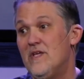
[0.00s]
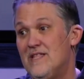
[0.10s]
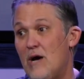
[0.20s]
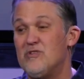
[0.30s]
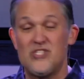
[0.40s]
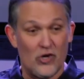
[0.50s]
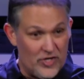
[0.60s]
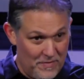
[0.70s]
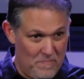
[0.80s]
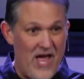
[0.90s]
Now we'll start
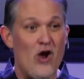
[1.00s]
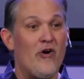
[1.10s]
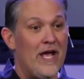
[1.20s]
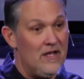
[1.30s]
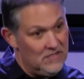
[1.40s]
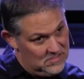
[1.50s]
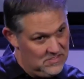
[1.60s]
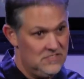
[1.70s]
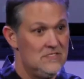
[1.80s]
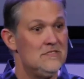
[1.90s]
comparing.
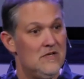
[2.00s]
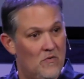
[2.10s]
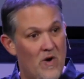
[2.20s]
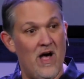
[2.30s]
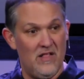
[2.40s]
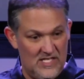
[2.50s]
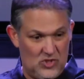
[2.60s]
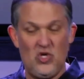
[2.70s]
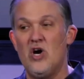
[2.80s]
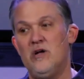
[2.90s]
Well, it's
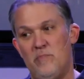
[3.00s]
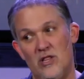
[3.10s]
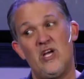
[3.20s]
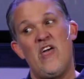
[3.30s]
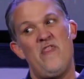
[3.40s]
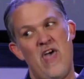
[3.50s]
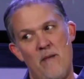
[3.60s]
good, but look at them